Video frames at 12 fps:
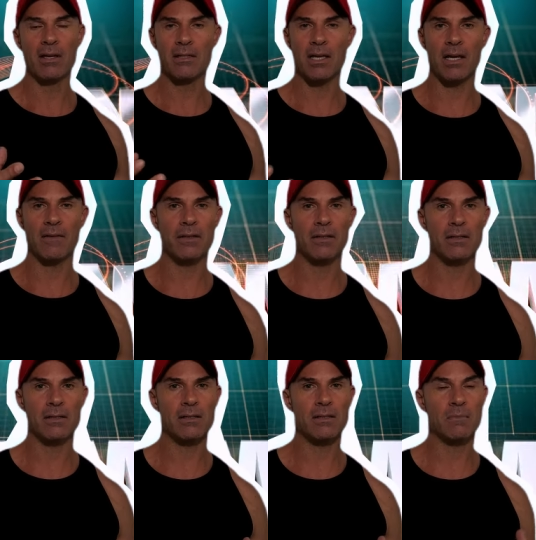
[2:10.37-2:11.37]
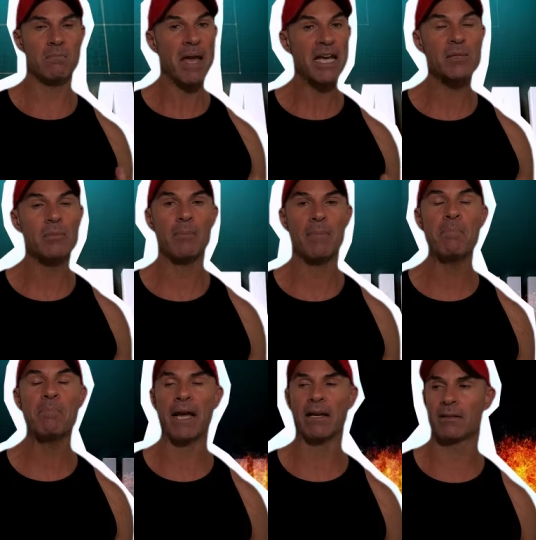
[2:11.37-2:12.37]
delivers maximum
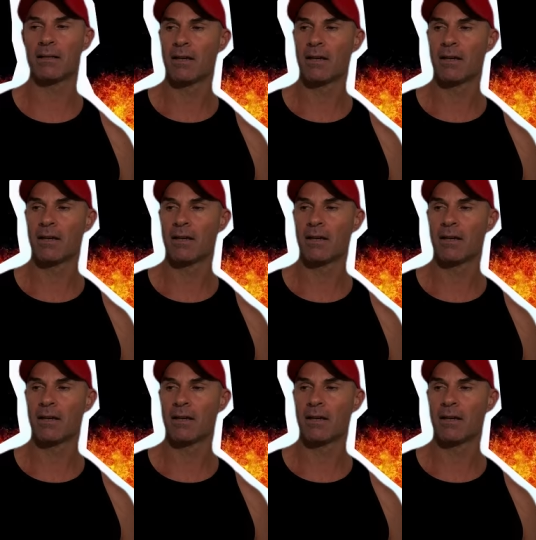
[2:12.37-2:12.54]
impact?